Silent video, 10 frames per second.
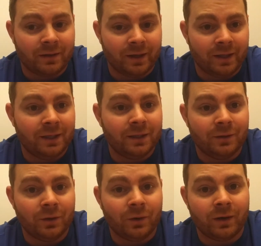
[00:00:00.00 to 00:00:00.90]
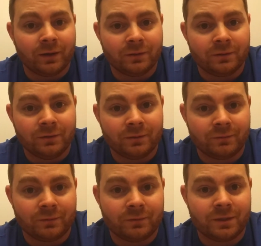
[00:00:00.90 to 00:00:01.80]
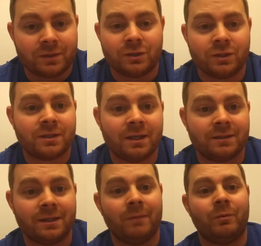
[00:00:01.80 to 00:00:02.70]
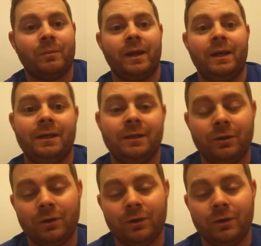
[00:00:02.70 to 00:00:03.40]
I needed to know how to, this is just an example, but I needed to